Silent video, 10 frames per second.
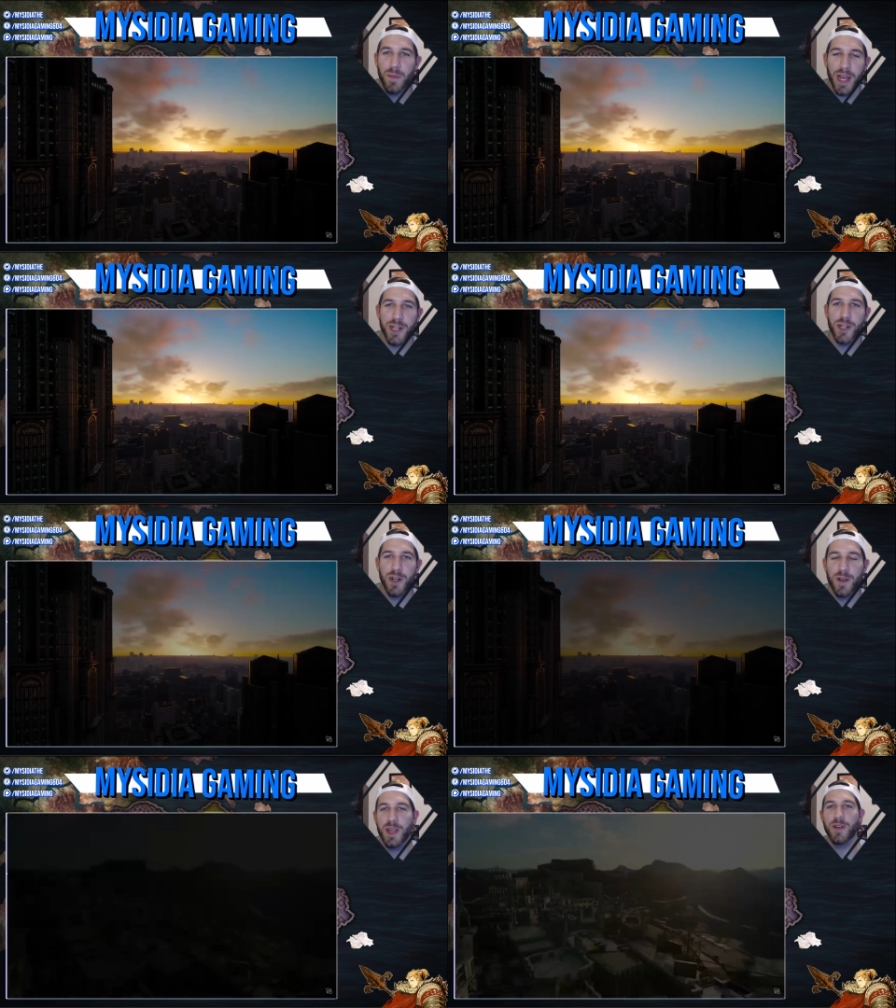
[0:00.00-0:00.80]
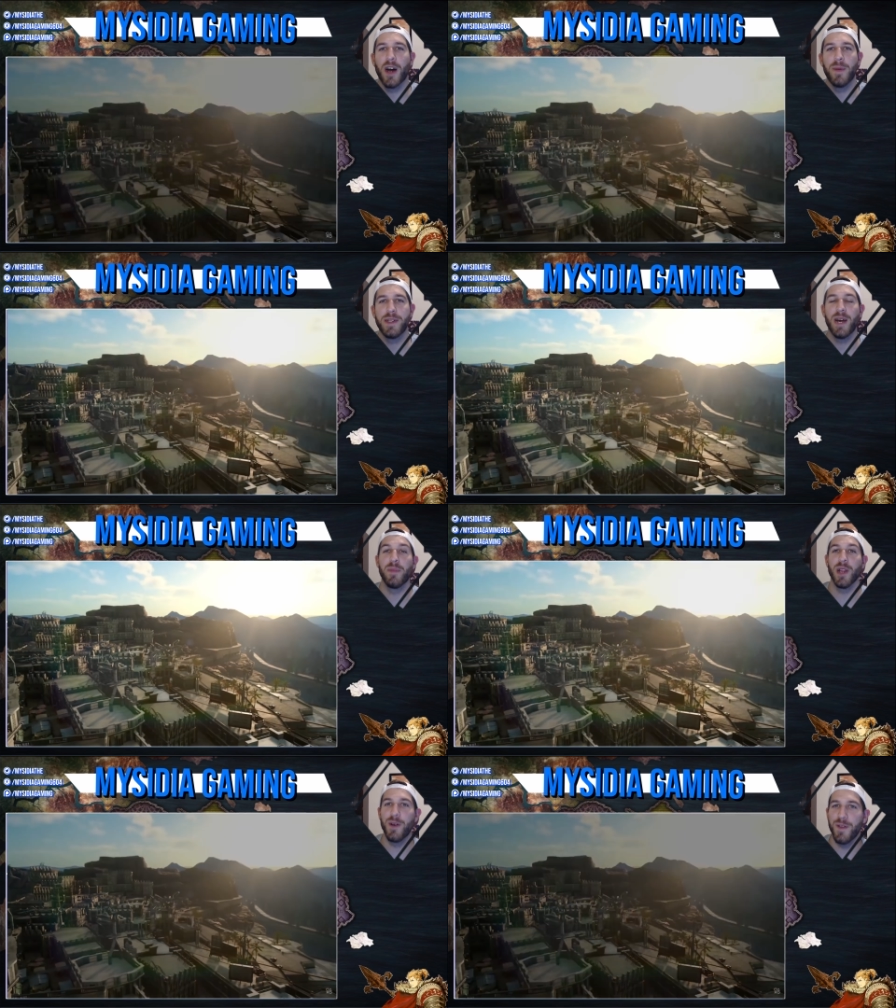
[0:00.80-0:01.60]
Make sure that you comment down
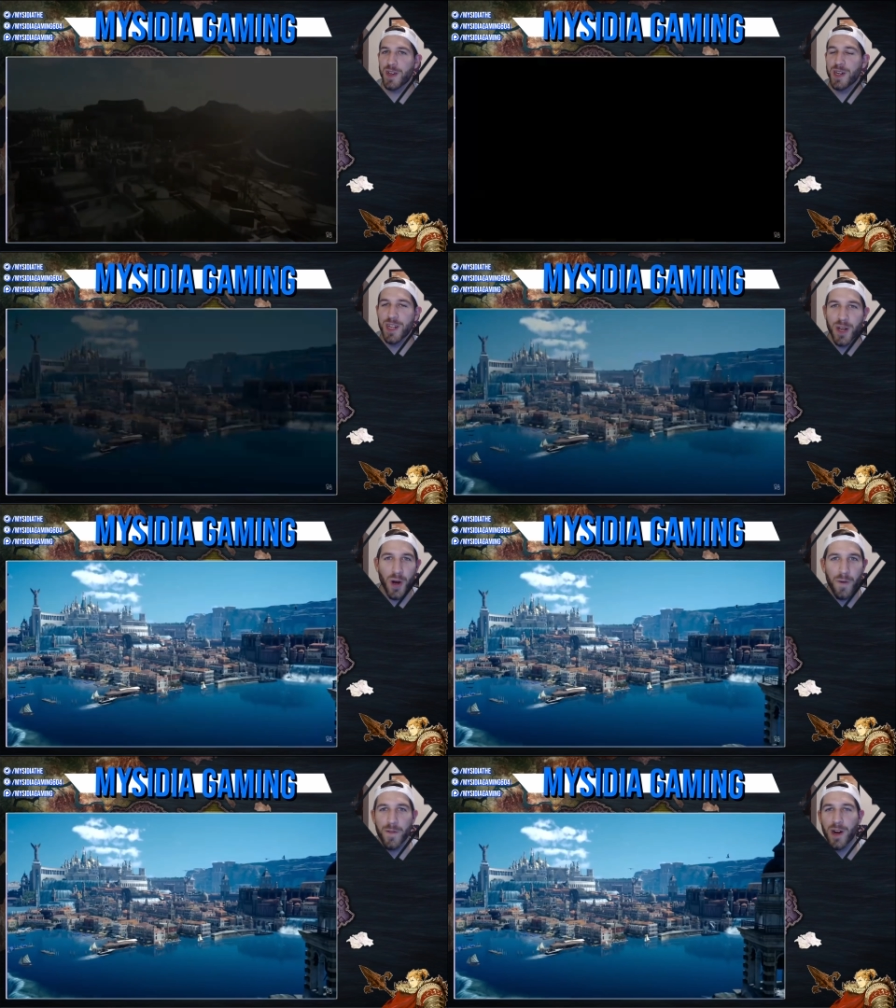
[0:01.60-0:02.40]
below if you're going to go for